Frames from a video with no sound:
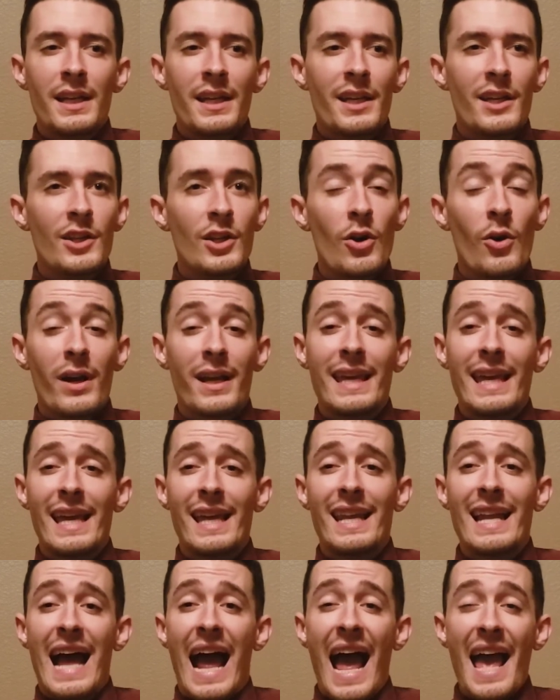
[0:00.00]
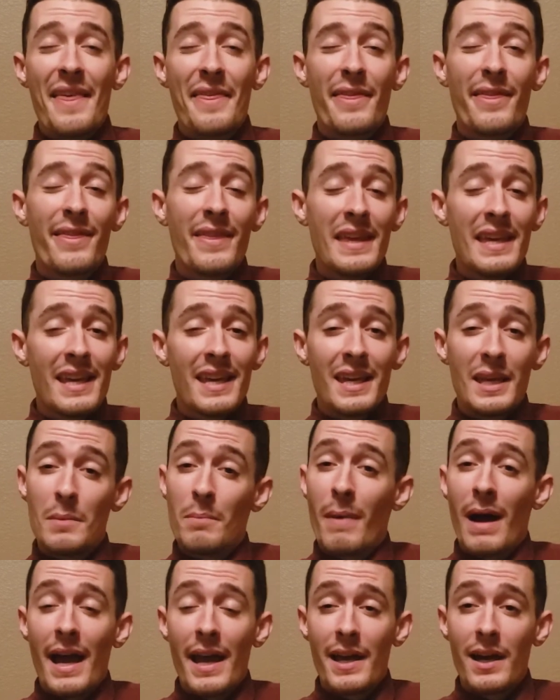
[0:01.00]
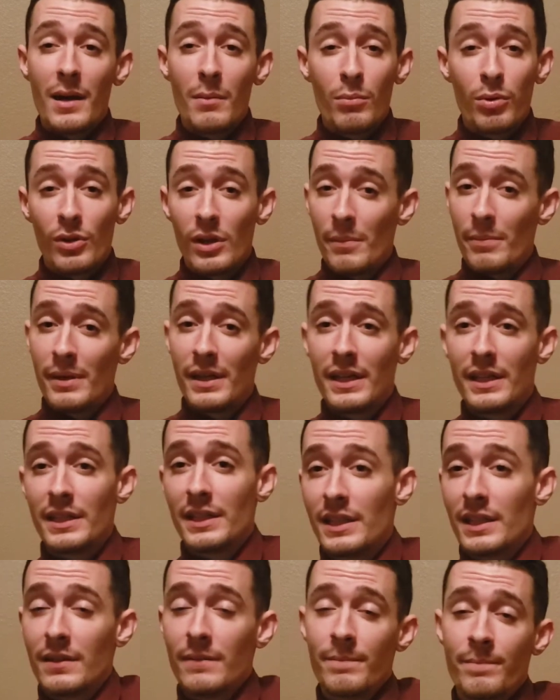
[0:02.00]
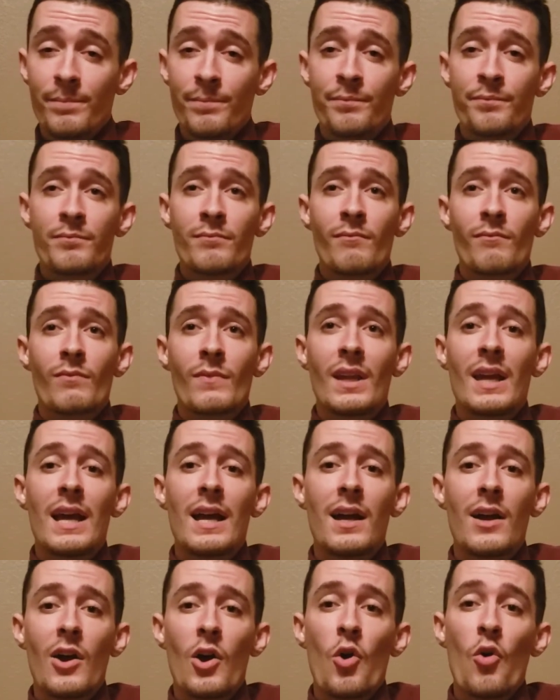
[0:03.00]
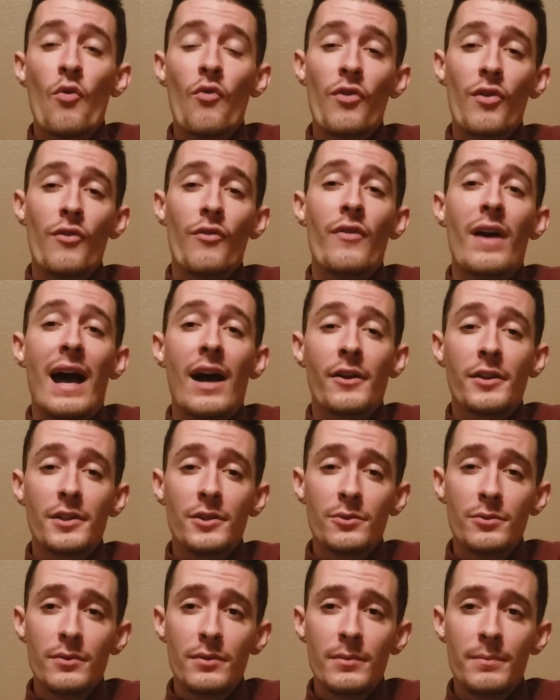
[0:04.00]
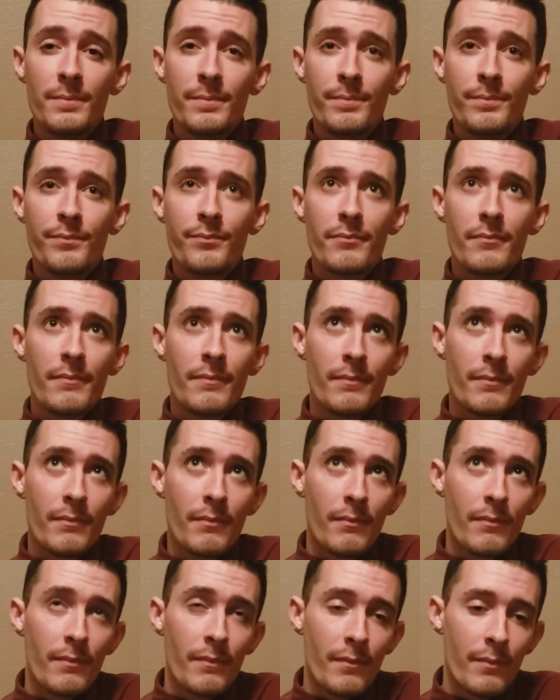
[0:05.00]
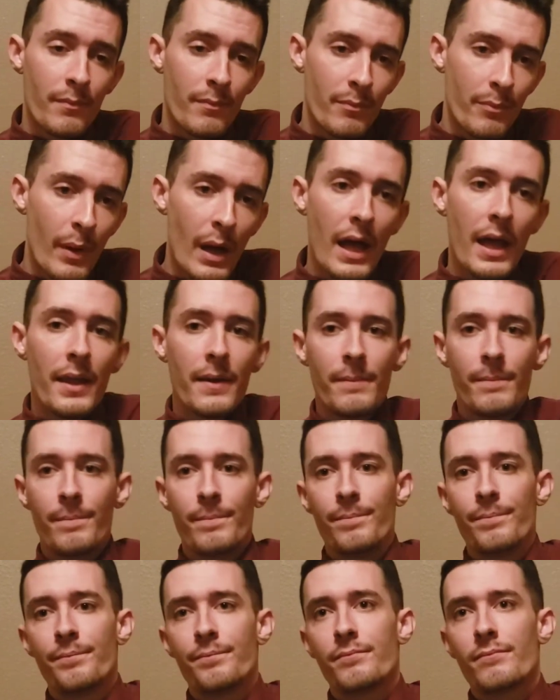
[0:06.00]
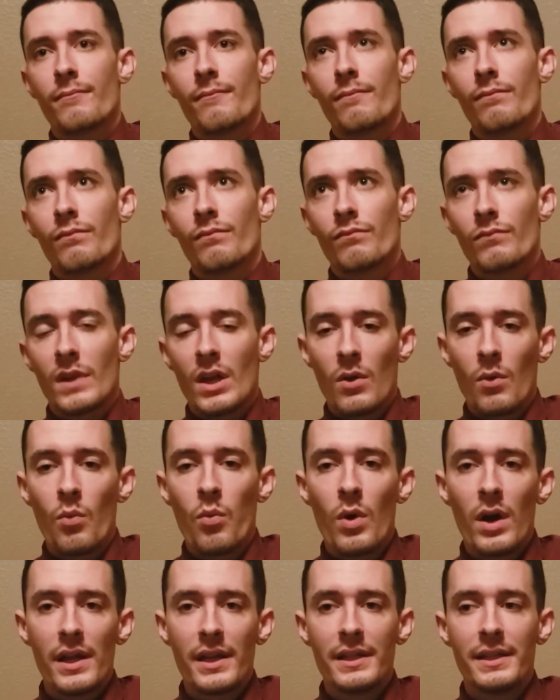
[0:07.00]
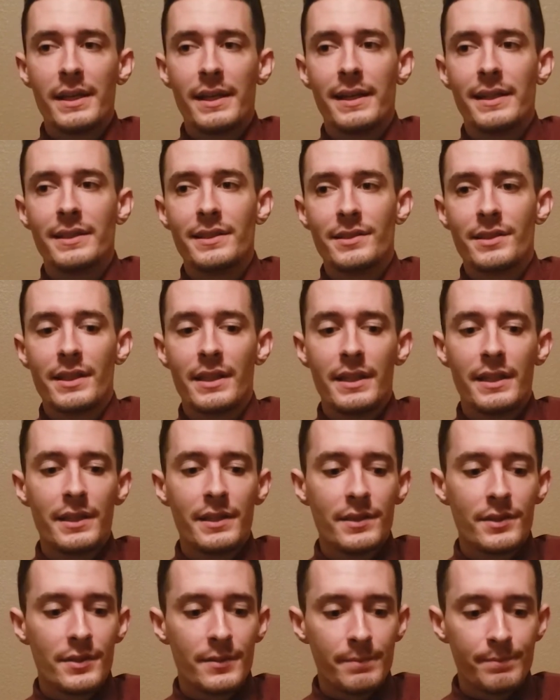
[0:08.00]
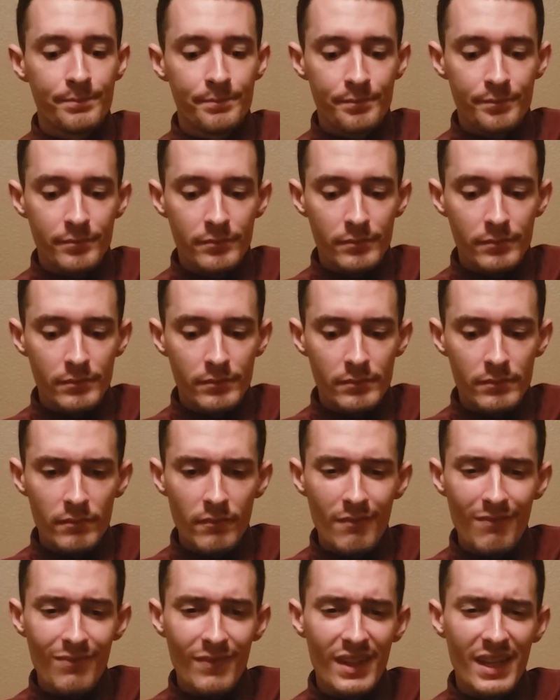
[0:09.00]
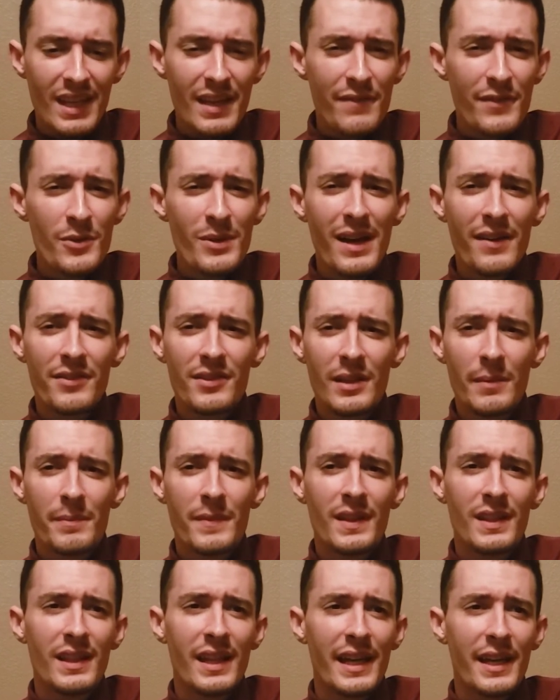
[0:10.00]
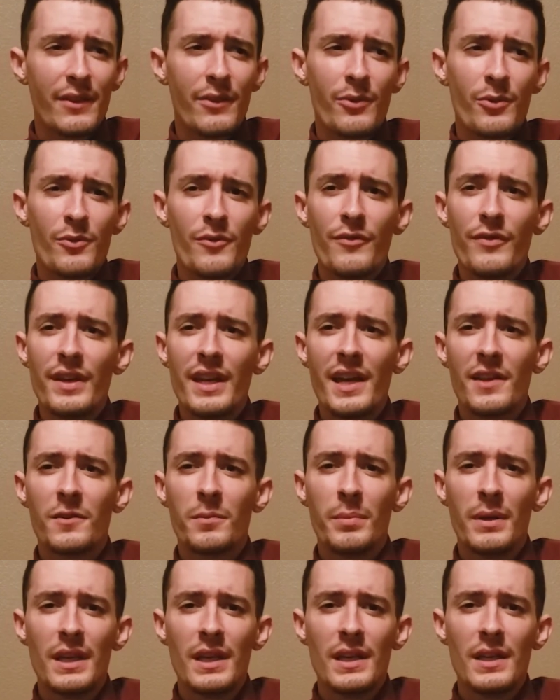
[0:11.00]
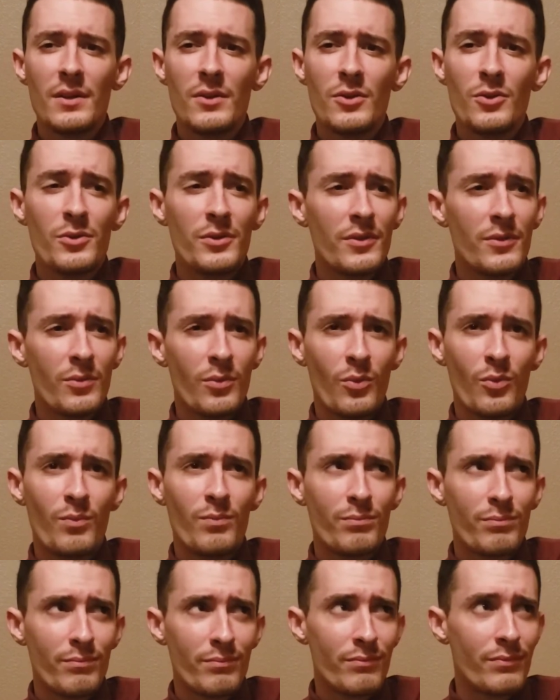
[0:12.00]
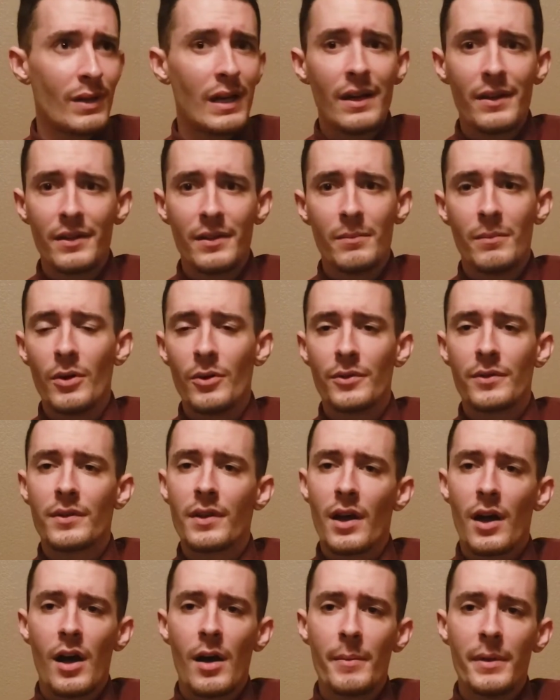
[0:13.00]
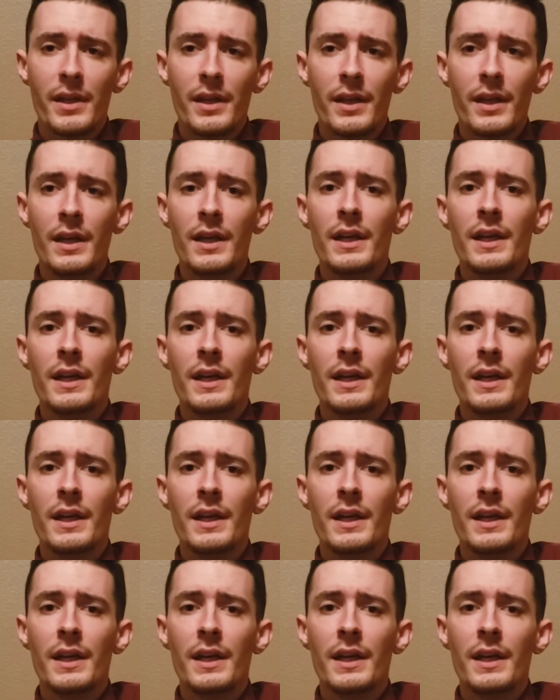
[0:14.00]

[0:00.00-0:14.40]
again, I think, in my humble opinion, overvalued. But what it does is, if you have something like through VSP, who is probably the most common